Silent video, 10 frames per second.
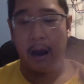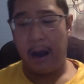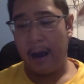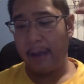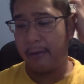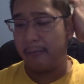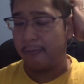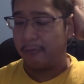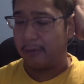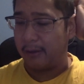I
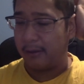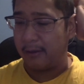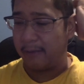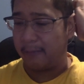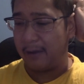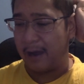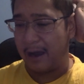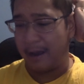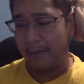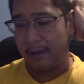usually give you
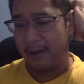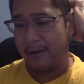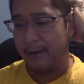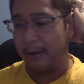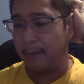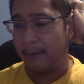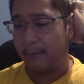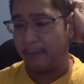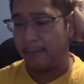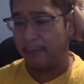guys a little bit
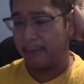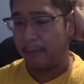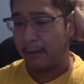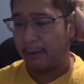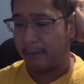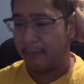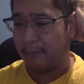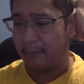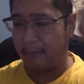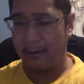of what to expect,
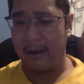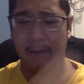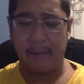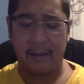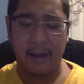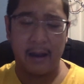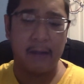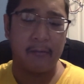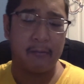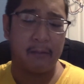including what kind of
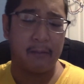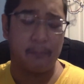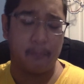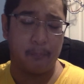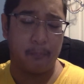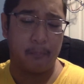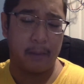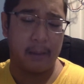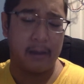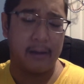mechanics you can
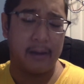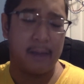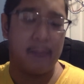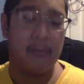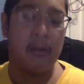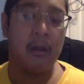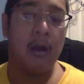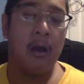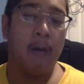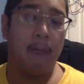play in the game,
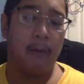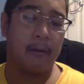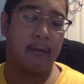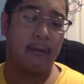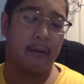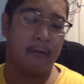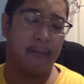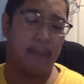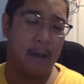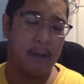what is
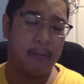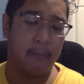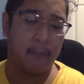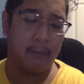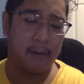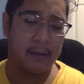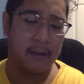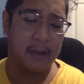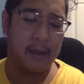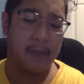customizable in the
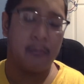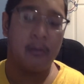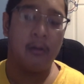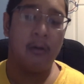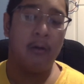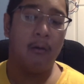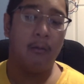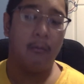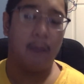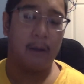game,
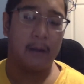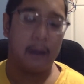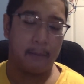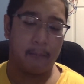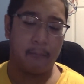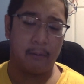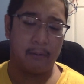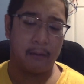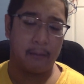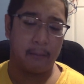what type
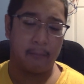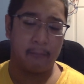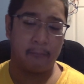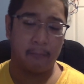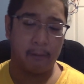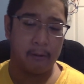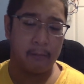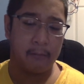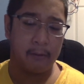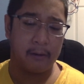of
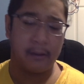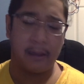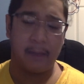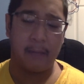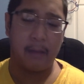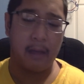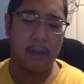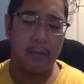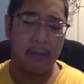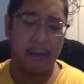controllers are in the game,
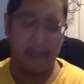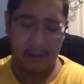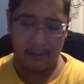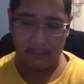etc.